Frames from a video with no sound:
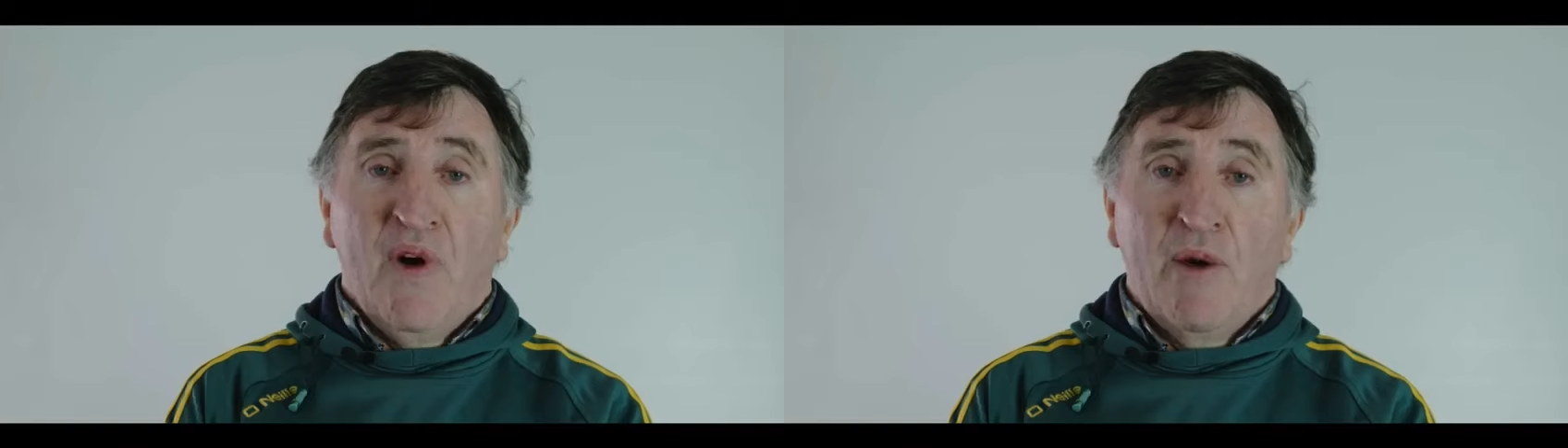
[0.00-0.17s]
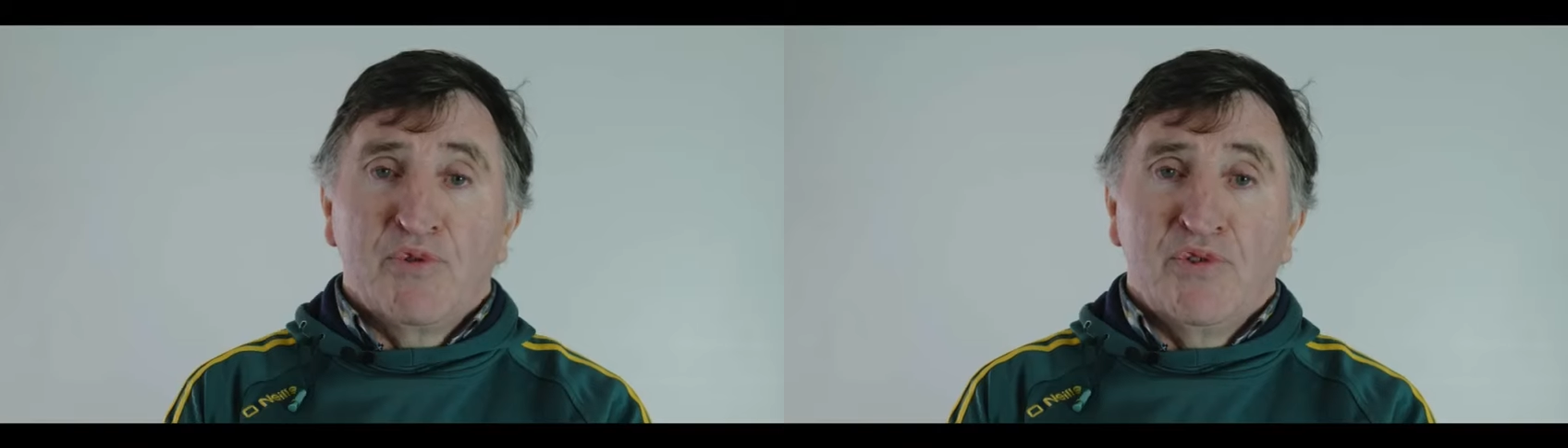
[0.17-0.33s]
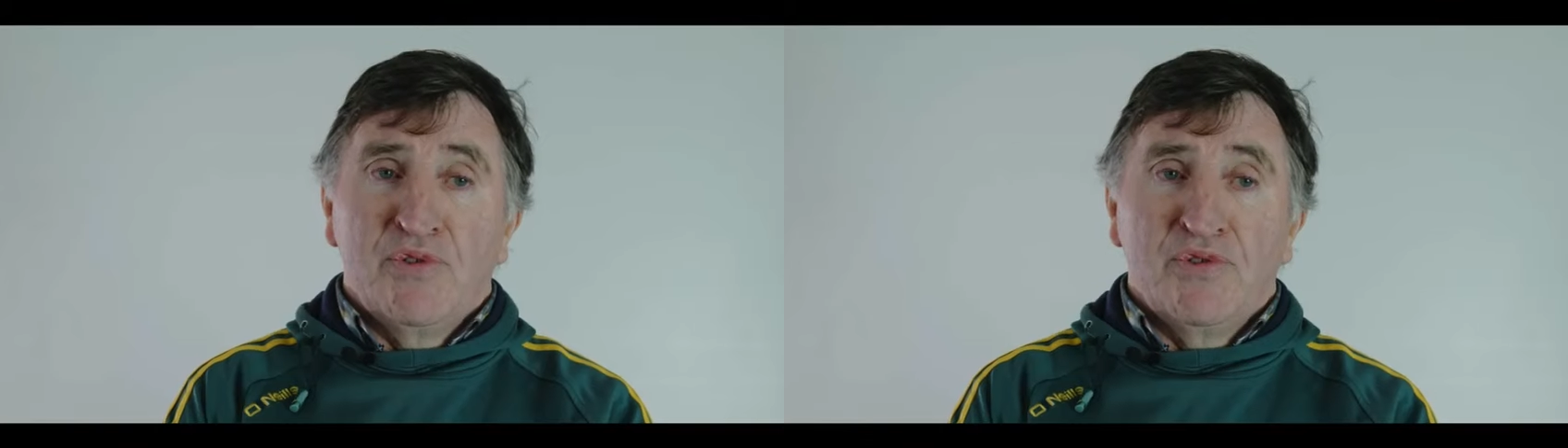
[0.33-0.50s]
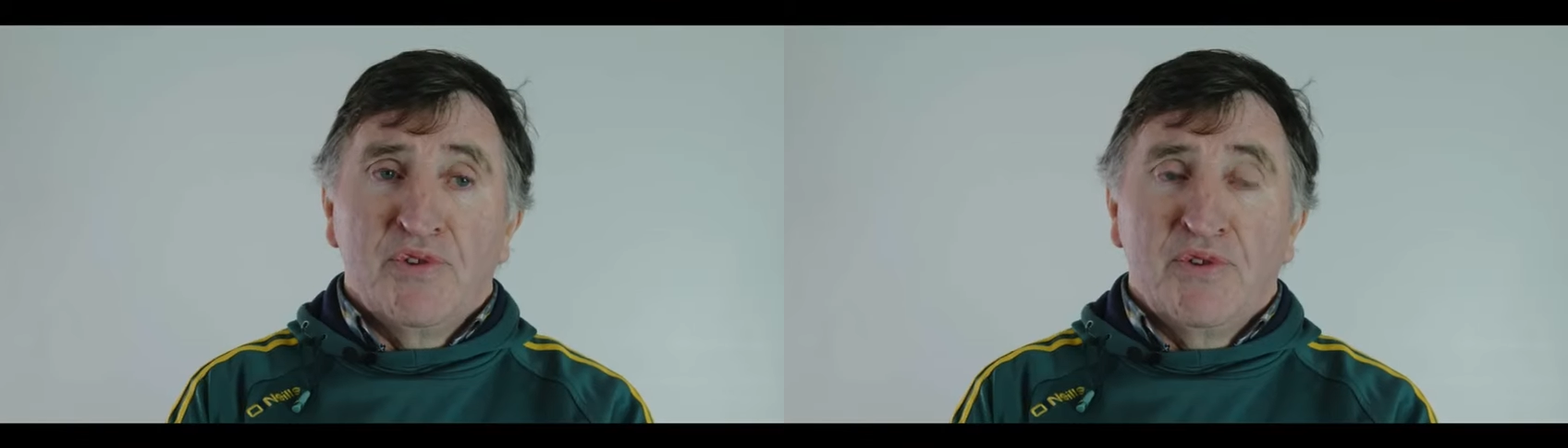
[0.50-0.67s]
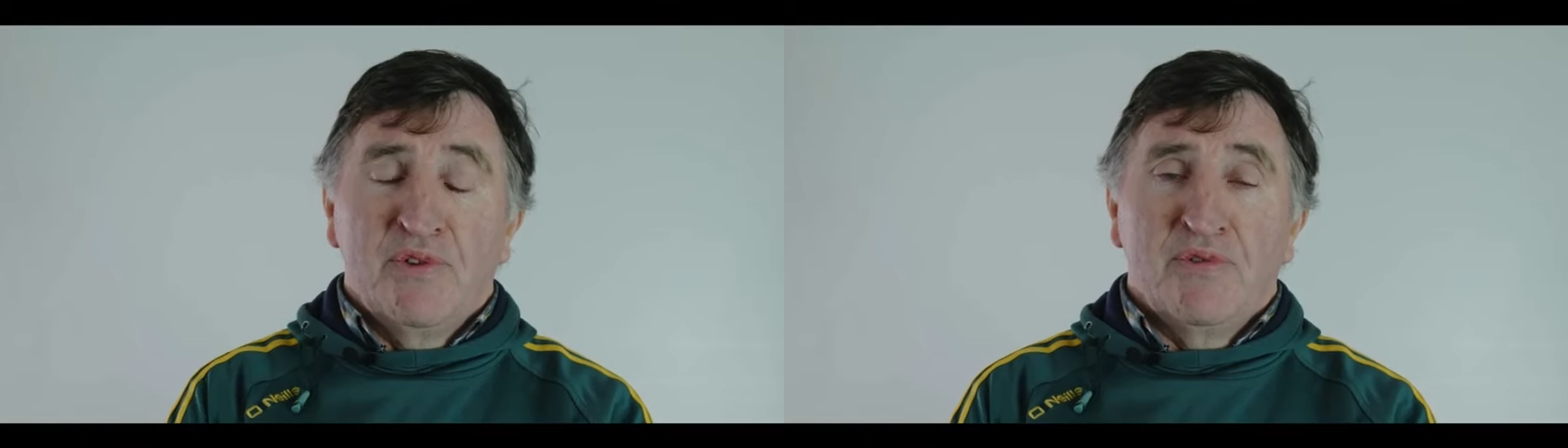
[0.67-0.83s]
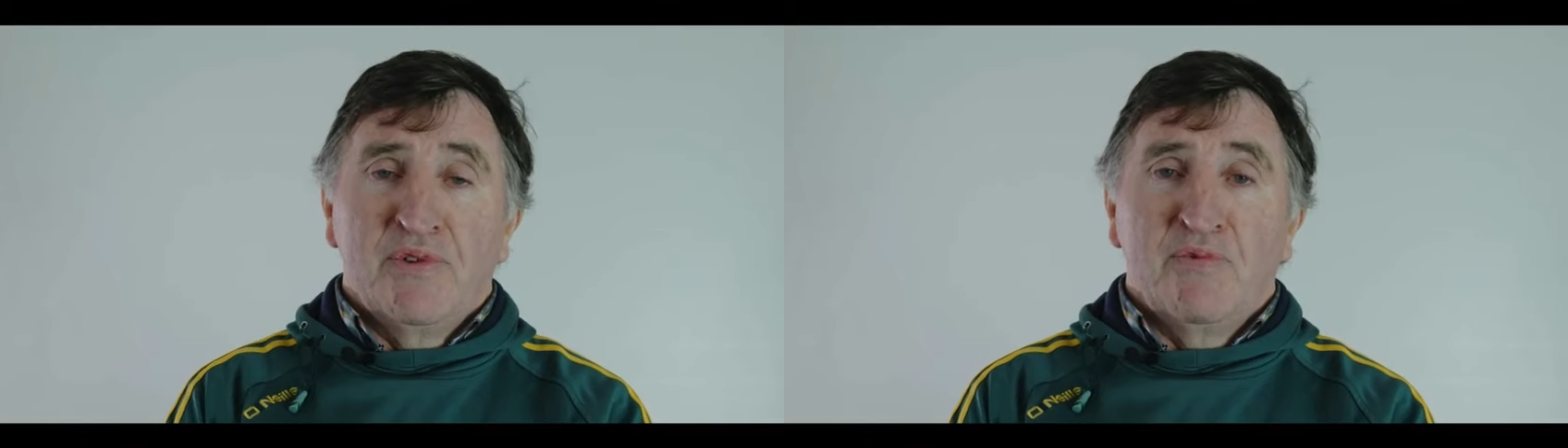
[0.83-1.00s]
options.
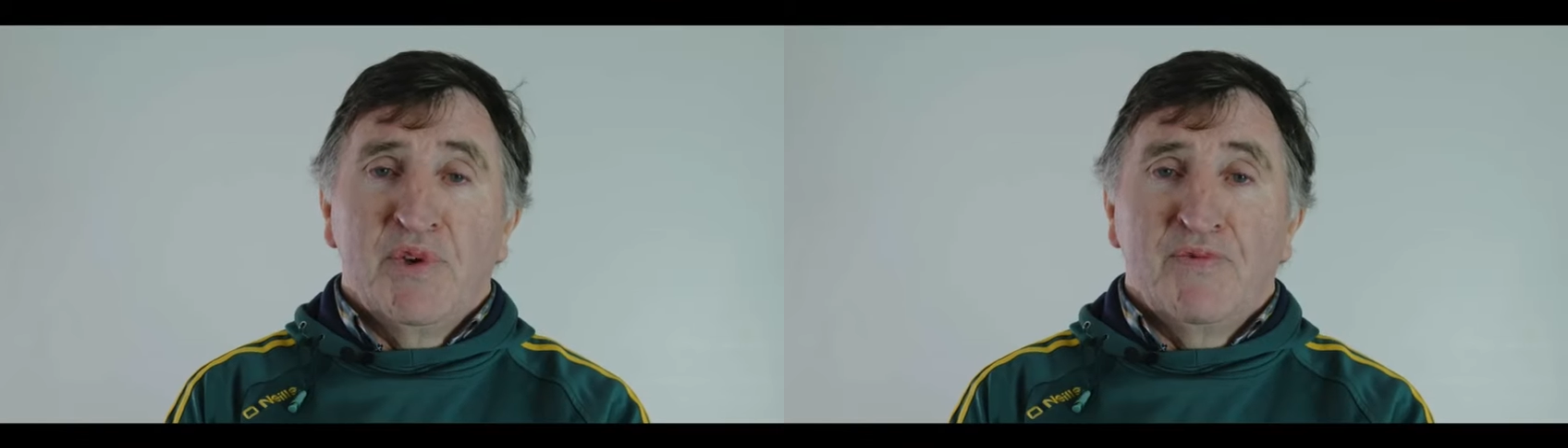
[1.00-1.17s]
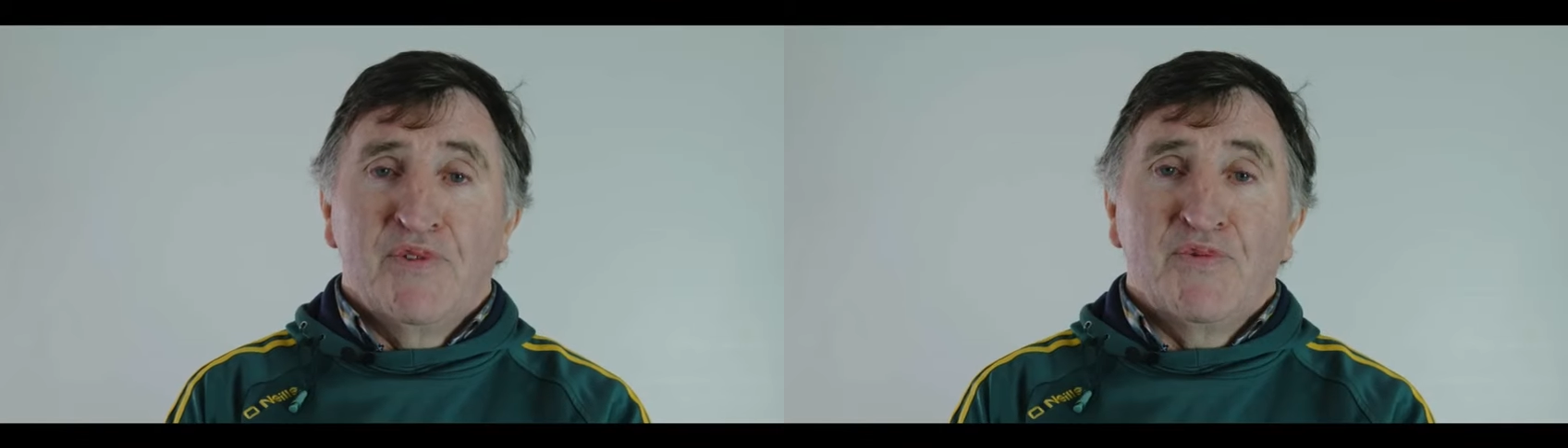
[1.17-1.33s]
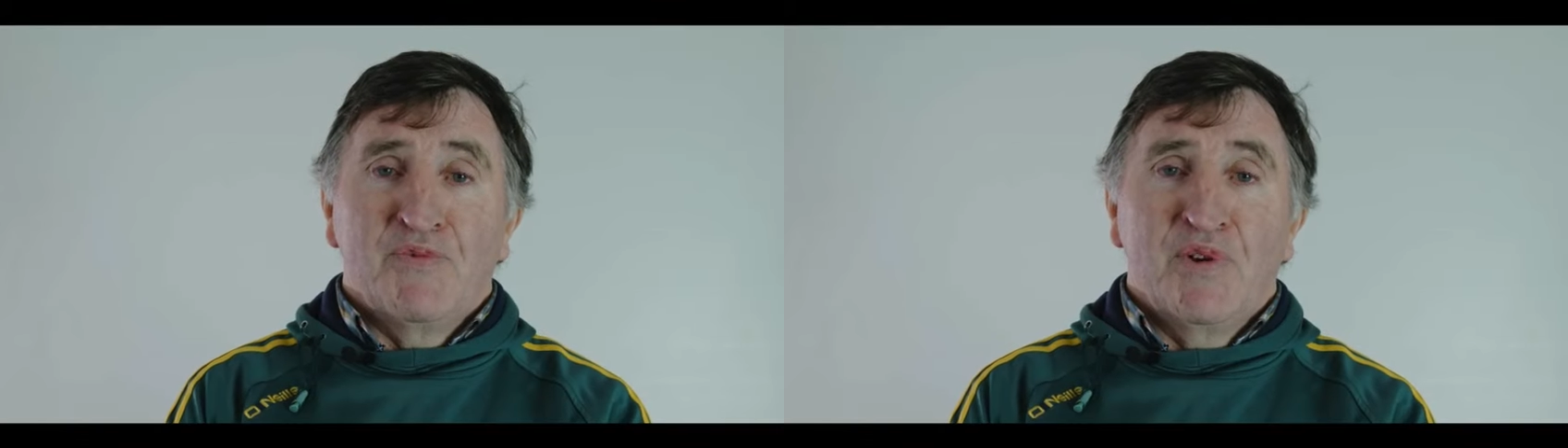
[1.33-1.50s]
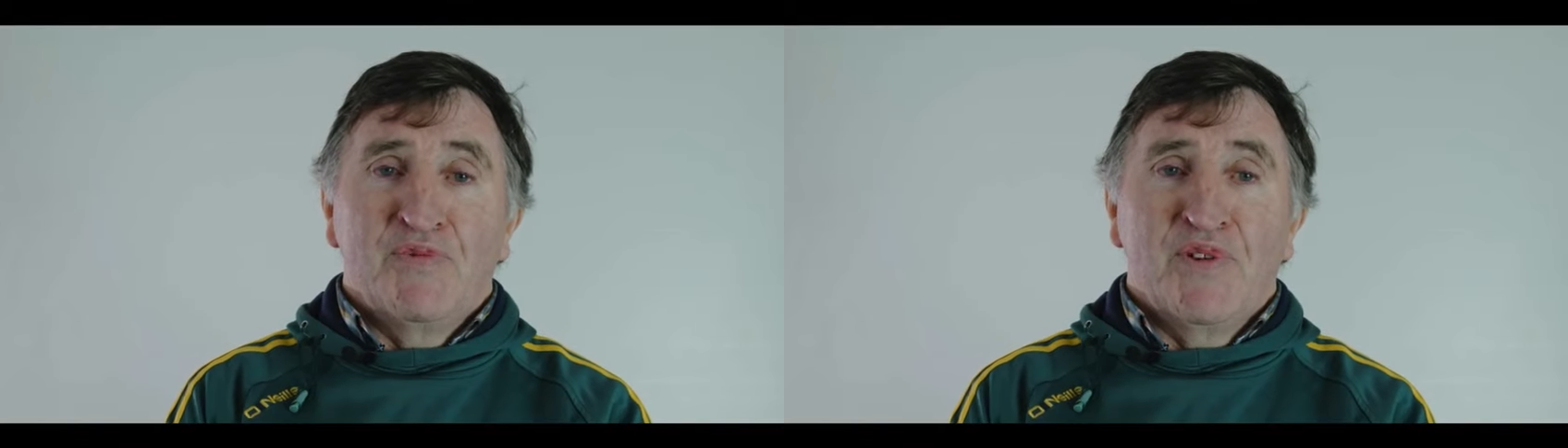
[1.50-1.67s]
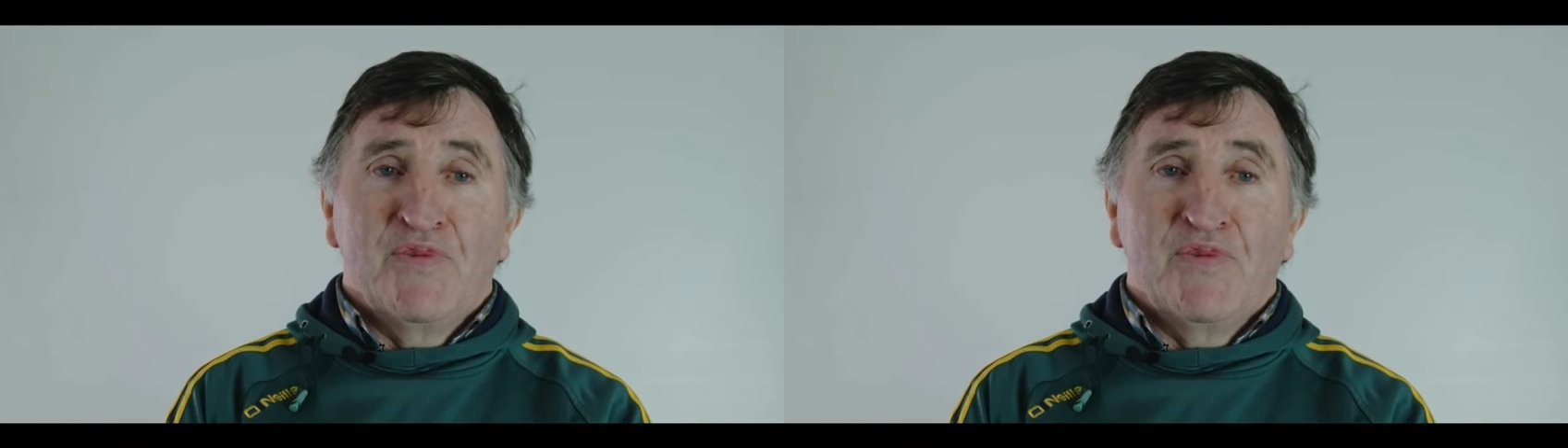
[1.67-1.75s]
So we have